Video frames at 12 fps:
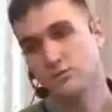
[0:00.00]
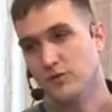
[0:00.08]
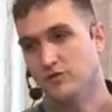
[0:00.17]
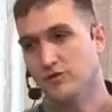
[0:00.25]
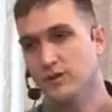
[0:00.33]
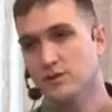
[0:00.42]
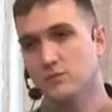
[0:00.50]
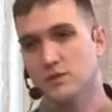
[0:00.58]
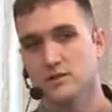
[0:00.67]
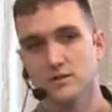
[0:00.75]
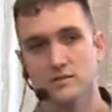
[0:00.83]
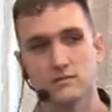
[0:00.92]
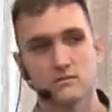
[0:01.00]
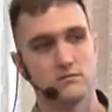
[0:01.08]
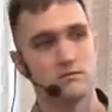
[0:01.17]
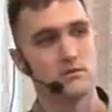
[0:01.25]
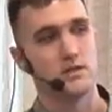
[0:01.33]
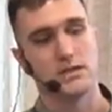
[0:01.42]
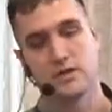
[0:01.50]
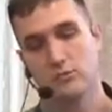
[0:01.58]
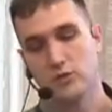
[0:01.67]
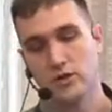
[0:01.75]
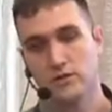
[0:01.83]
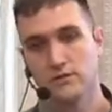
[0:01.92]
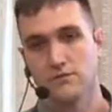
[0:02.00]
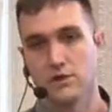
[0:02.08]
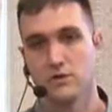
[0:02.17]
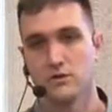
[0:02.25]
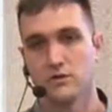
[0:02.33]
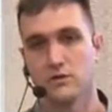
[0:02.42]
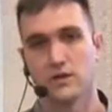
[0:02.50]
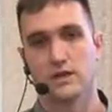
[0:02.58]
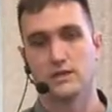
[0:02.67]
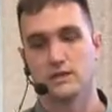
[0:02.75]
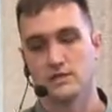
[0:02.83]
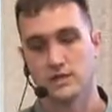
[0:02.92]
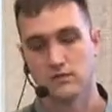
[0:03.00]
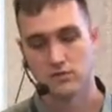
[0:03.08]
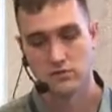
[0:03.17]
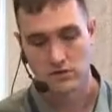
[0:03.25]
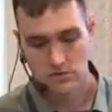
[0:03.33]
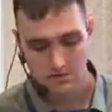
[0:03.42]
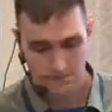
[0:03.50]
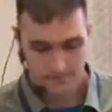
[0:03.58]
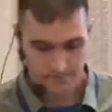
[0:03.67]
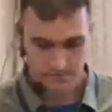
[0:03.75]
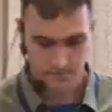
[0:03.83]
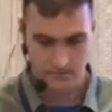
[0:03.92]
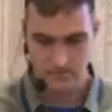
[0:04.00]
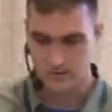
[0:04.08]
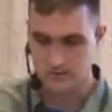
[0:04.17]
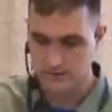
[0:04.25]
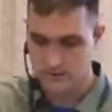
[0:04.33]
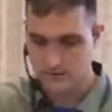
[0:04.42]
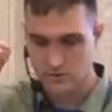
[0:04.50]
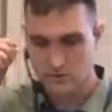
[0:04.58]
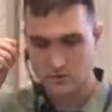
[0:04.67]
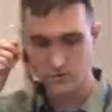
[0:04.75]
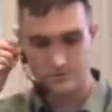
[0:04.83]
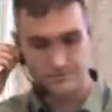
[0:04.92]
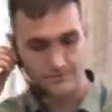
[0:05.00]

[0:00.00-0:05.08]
perfect, but at that point I figured out, okay, this can work. So